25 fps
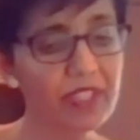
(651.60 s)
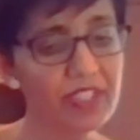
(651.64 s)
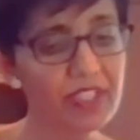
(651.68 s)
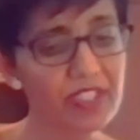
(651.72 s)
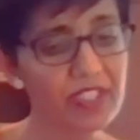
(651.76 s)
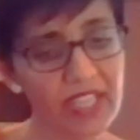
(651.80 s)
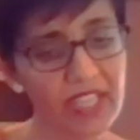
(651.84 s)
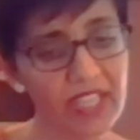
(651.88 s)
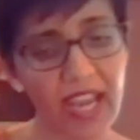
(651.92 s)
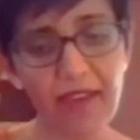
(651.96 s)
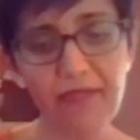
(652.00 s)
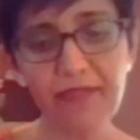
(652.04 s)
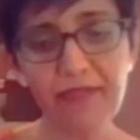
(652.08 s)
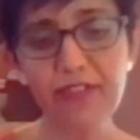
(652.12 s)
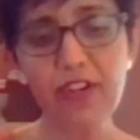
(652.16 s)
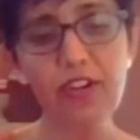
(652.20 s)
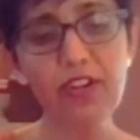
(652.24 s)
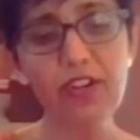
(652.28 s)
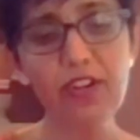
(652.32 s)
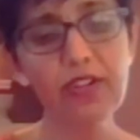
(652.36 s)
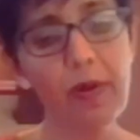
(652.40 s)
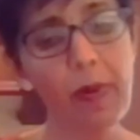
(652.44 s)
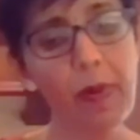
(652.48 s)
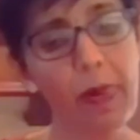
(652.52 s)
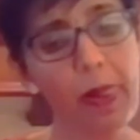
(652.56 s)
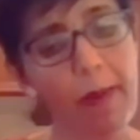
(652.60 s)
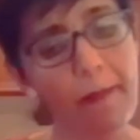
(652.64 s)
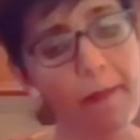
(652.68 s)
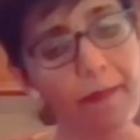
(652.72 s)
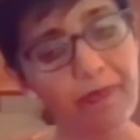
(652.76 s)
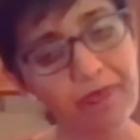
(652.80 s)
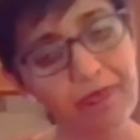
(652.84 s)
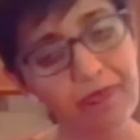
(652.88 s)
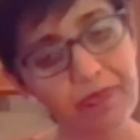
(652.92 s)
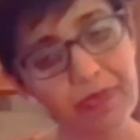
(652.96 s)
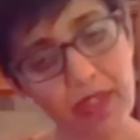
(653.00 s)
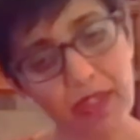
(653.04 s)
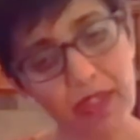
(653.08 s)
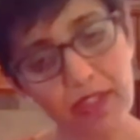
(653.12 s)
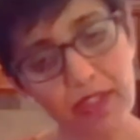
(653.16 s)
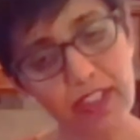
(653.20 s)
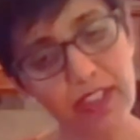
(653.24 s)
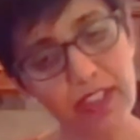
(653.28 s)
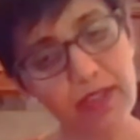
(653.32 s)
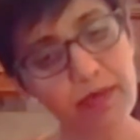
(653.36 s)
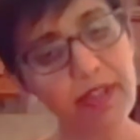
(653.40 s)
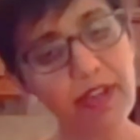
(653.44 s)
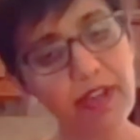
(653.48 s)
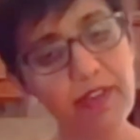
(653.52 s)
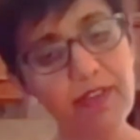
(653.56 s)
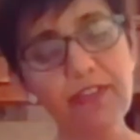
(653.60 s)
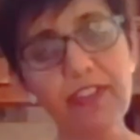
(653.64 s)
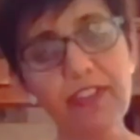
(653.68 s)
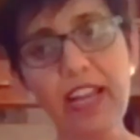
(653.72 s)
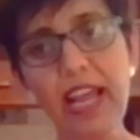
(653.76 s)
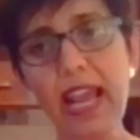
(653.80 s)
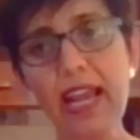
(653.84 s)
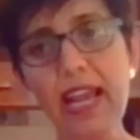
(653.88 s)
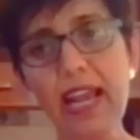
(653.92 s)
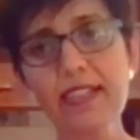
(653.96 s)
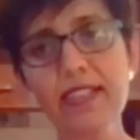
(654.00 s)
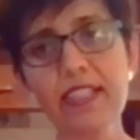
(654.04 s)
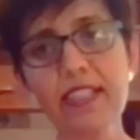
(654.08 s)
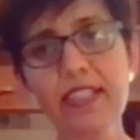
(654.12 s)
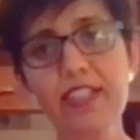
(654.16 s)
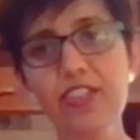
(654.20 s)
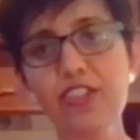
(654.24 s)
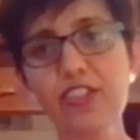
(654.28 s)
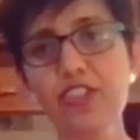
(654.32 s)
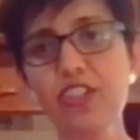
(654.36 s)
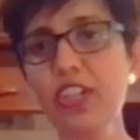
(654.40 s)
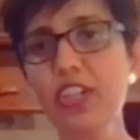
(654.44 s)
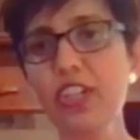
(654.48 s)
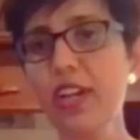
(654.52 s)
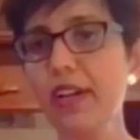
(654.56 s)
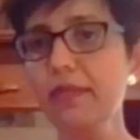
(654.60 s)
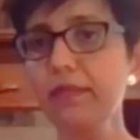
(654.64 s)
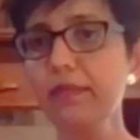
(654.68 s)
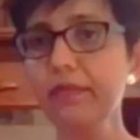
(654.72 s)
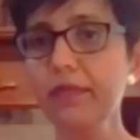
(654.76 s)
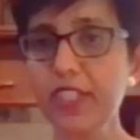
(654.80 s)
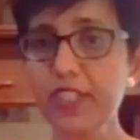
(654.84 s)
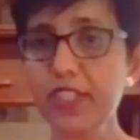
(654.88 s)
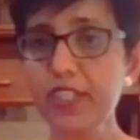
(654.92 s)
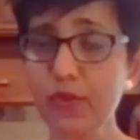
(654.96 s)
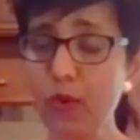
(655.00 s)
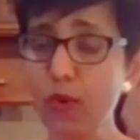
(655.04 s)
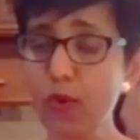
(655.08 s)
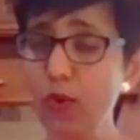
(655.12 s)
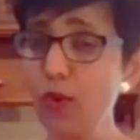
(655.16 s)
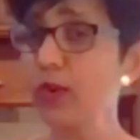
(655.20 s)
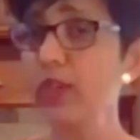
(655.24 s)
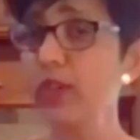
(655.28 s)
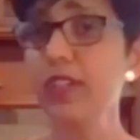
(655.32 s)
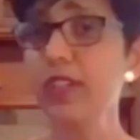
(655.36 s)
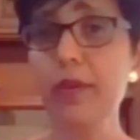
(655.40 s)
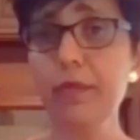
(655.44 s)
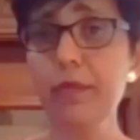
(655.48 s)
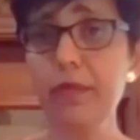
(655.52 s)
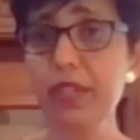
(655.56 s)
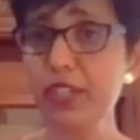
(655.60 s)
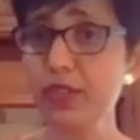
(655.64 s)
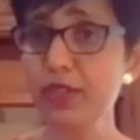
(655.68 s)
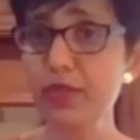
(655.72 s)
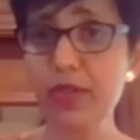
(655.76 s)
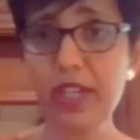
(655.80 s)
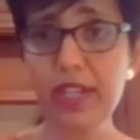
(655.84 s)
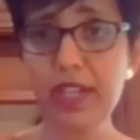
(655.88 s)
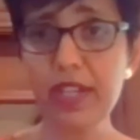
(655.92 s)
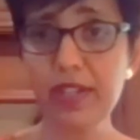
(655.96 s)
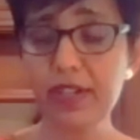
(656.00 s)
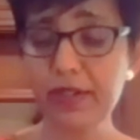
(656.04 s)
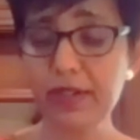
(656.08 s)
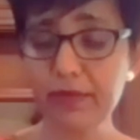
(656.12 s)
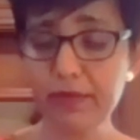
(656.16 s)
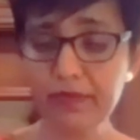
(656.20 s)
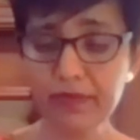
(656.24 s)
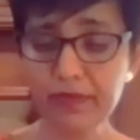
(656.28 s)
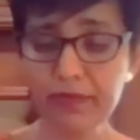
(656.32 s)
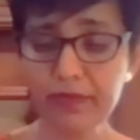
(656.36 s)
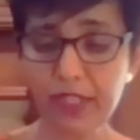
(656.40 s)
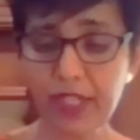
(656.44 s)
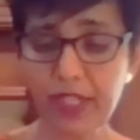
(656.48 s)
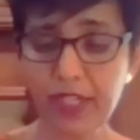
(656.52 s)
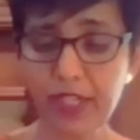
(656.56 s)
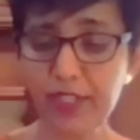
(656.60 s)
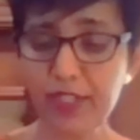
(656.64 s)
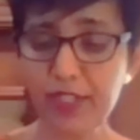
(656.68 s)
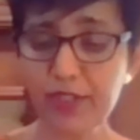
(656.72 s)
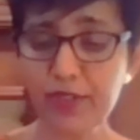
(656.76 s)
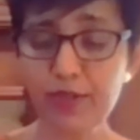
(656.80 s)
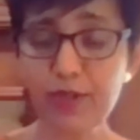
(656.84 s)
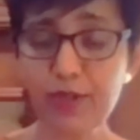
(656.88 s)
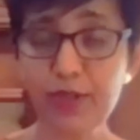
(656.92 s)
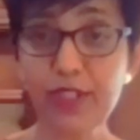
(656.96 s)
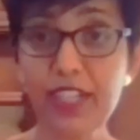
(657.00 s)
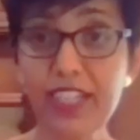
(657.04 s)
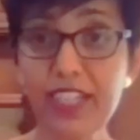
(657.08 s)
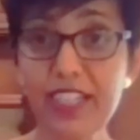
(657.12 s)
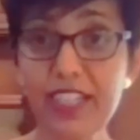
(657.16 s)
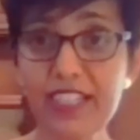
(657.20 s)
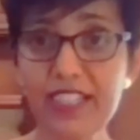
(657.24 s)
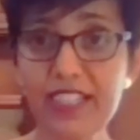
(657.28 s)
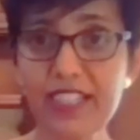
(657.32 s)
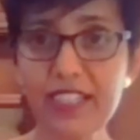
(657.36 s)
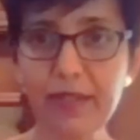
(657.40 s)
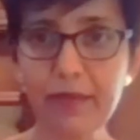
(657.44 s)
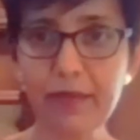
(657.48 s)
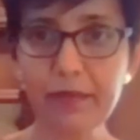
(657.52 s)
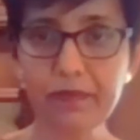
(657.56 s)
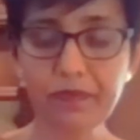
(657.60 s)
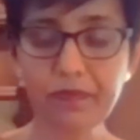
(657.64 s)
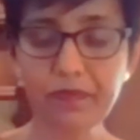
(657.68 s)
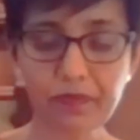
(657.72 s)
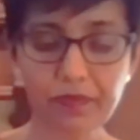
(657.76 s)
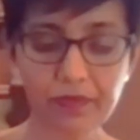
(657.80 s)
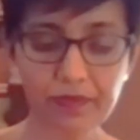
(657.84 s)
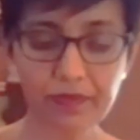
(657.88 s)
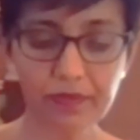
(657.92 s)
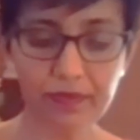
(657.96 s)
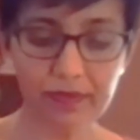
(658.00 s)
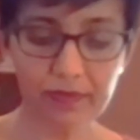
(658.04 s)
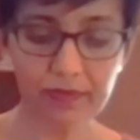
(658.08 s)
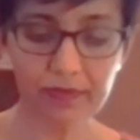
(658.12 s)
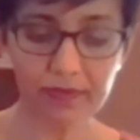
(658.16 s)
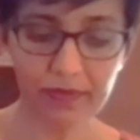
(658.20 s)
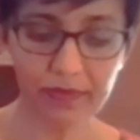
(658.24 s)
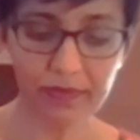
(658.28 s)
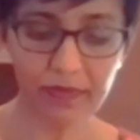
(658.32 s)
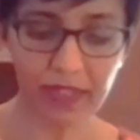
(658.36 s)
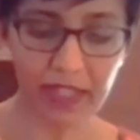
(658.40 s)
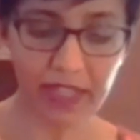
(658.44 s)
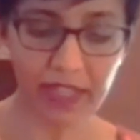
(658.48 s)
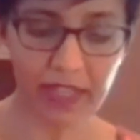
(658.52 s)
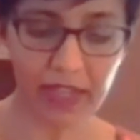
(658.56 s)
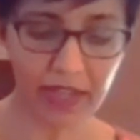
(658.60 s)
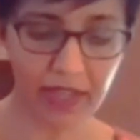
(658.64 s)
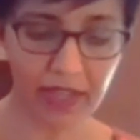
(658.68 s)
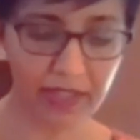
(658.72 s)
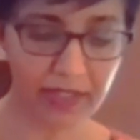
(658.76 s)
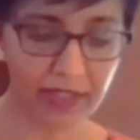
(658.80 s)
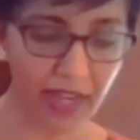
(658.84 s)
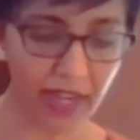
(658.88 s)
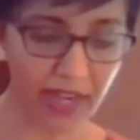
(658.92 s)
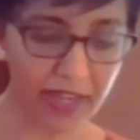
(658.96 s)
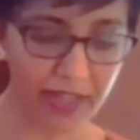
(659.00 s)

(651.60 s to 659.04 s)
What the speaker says: the saffron, a little bit of flax and chia, it's all coming together. It is so tasty, and